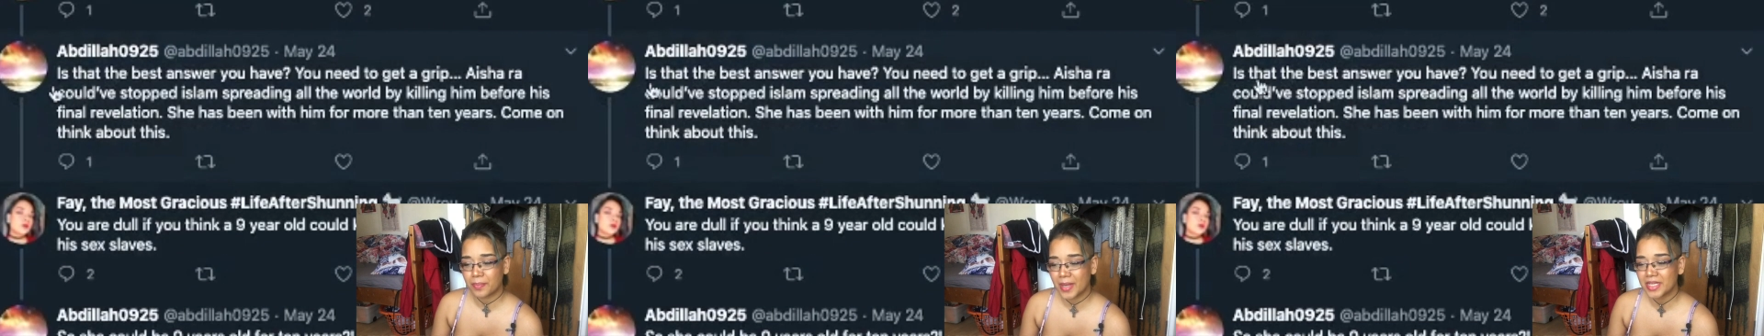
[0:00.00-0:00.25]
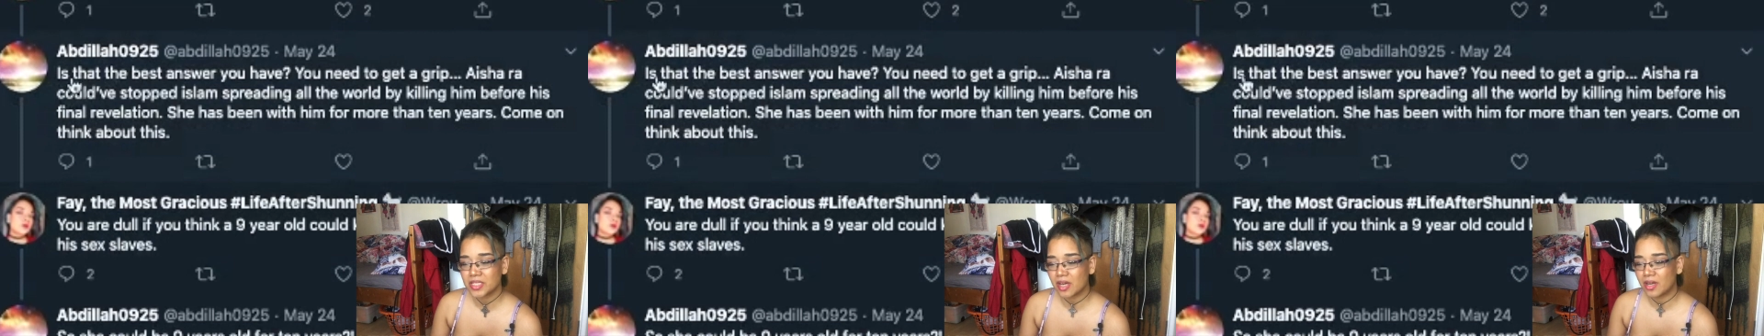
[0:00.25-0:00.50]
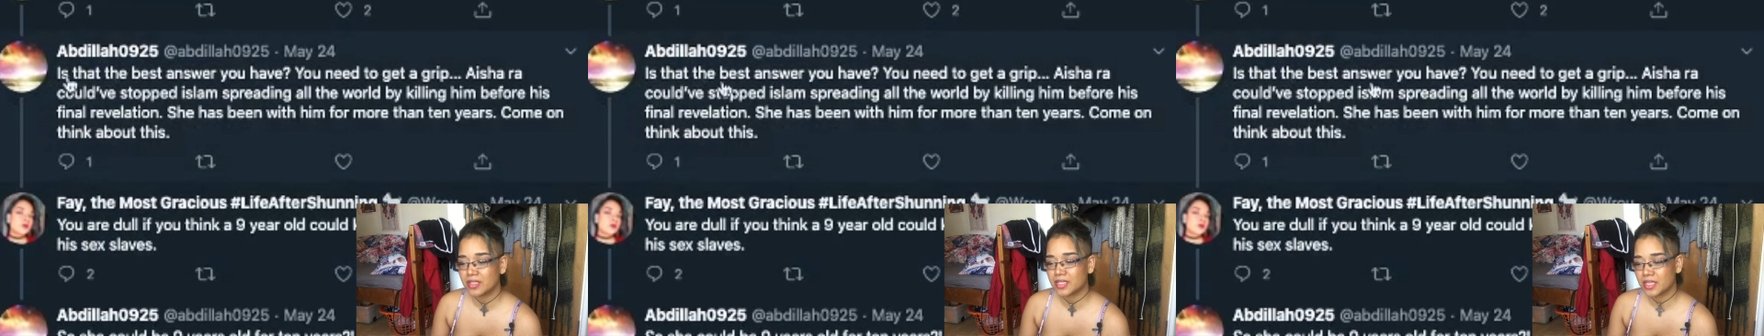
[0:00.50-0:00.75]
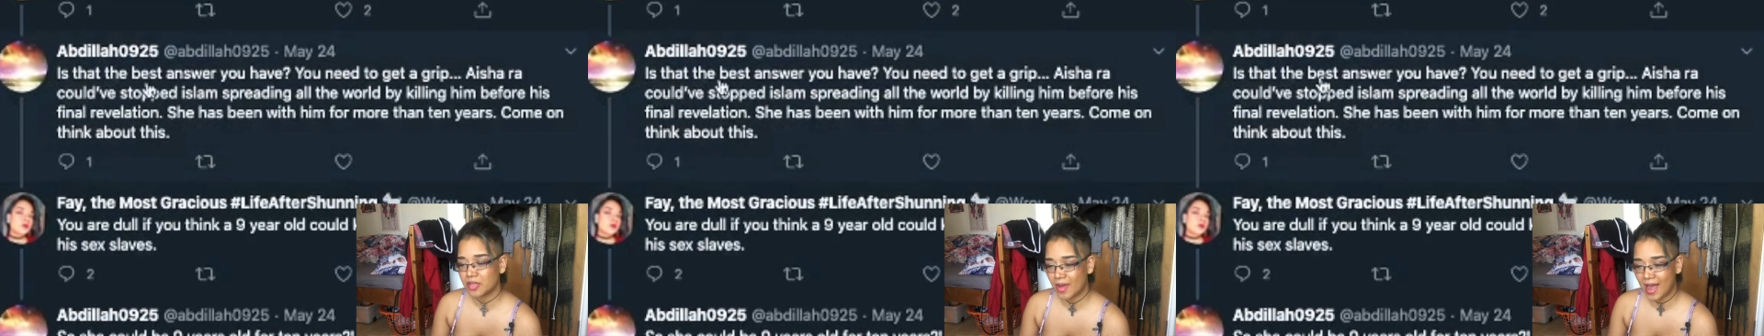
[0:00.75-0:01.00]
best
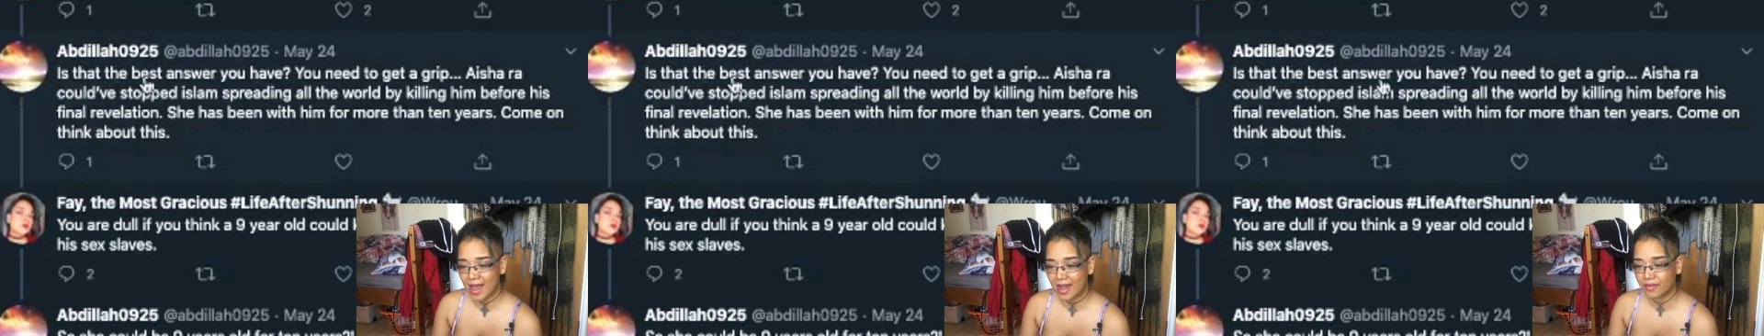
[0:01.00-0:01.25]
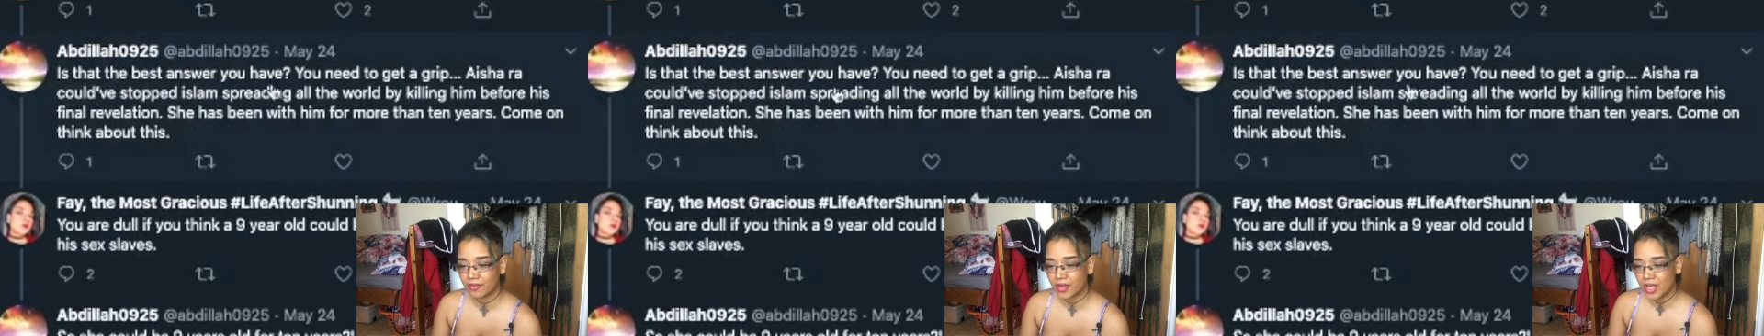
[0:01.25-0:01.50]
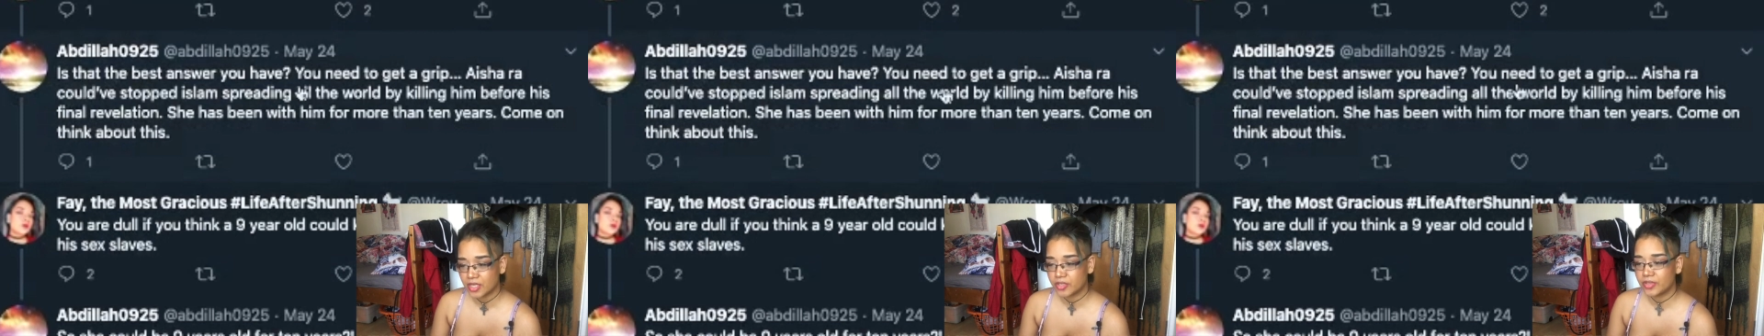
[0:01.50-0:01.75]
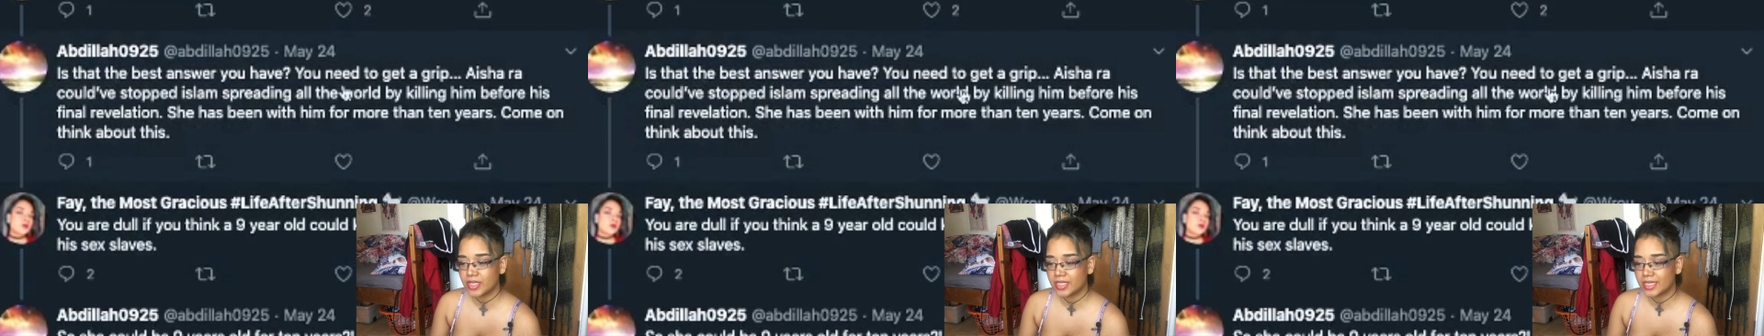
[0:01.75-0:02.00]
answer you have?
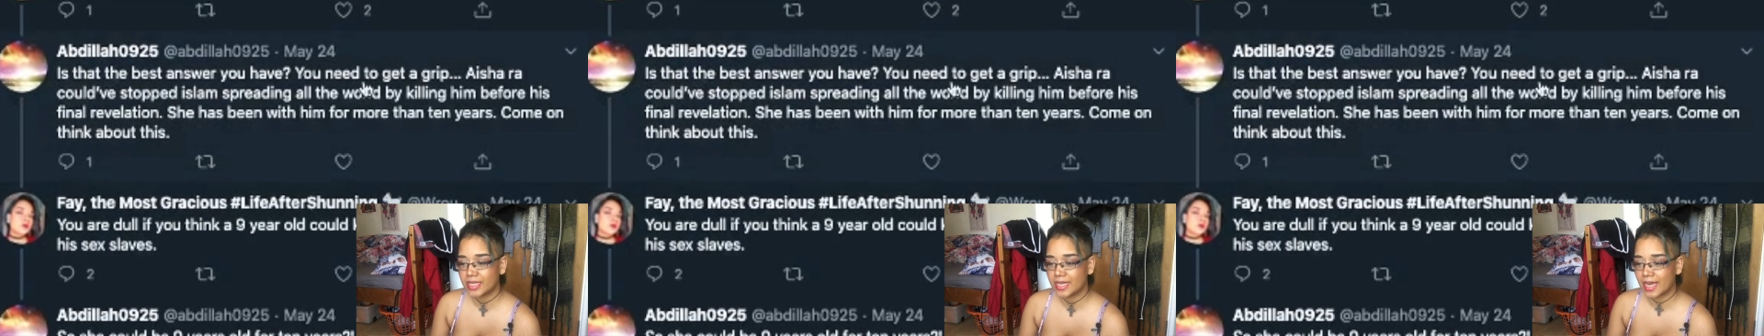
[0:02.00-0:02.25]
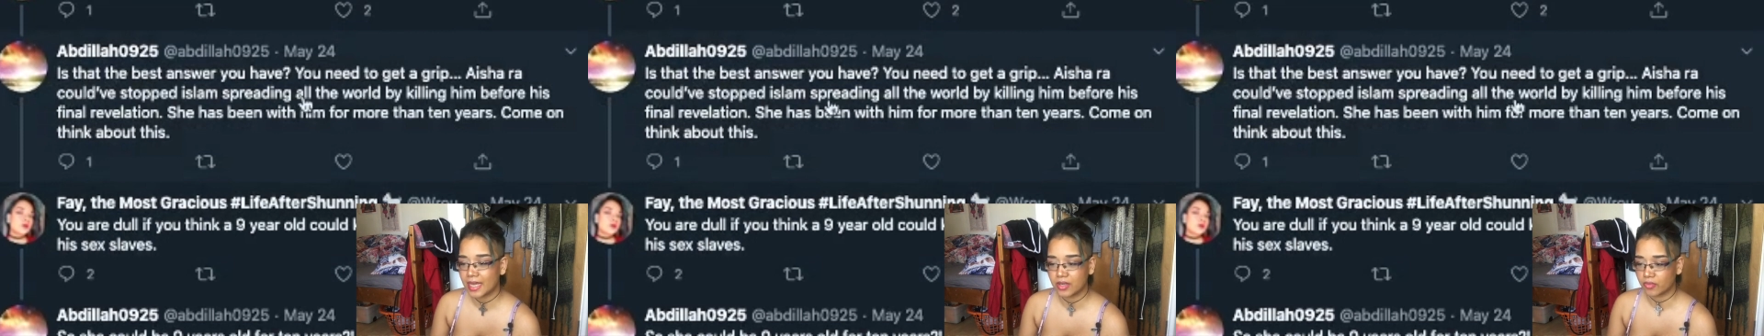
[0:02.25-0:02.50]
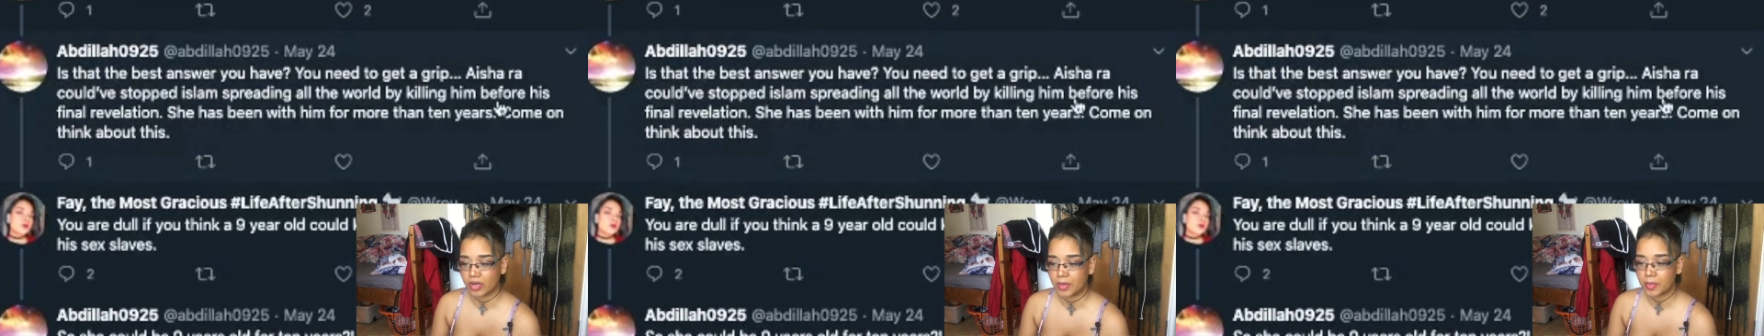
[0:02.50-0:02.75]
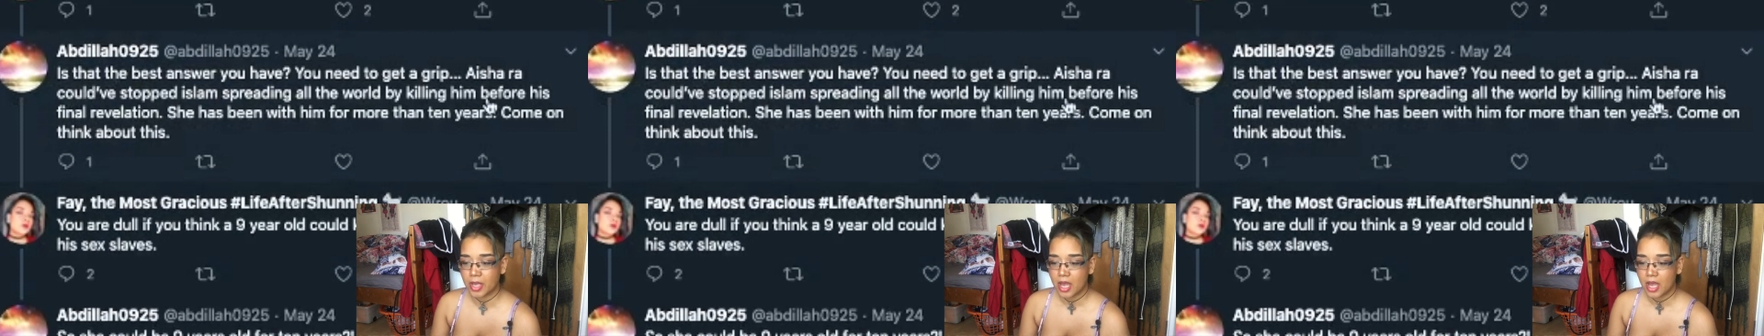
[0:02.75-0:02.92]
You need to get a grip.